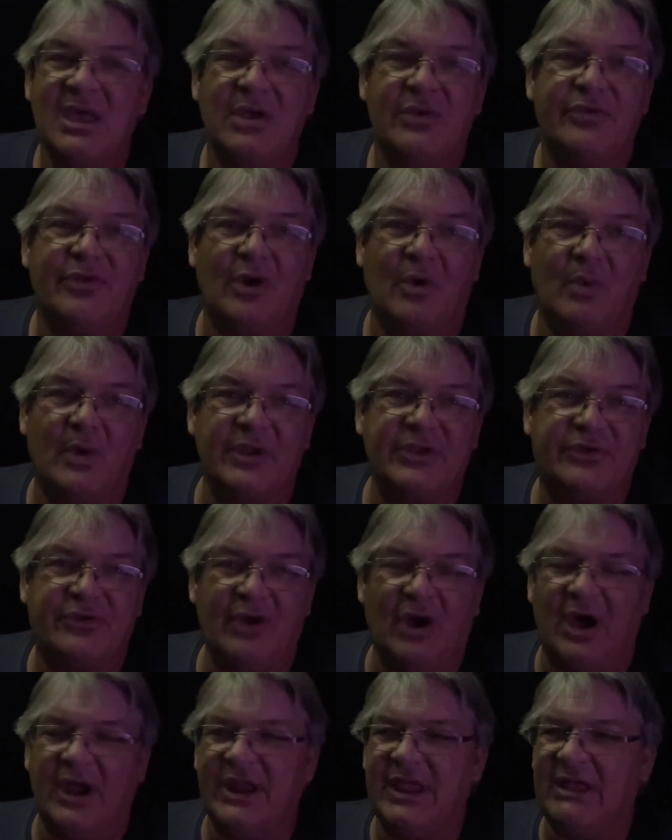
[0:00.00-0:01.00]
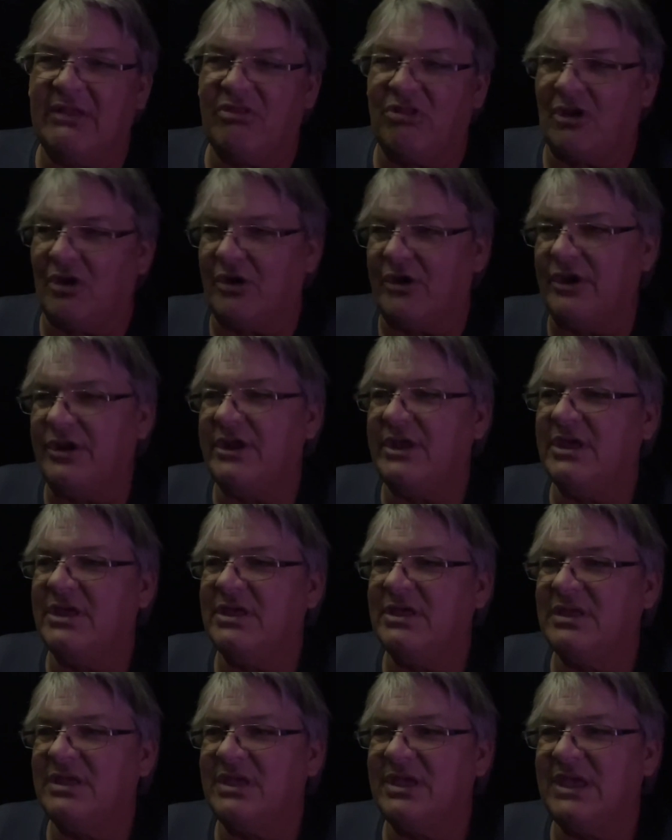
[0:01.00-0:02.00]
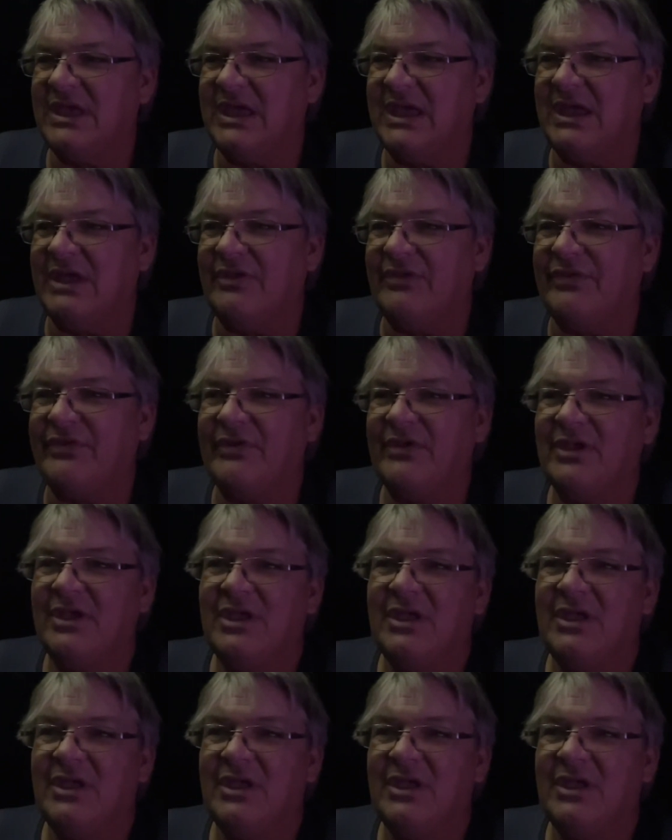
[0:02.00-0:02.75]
So what John had learned is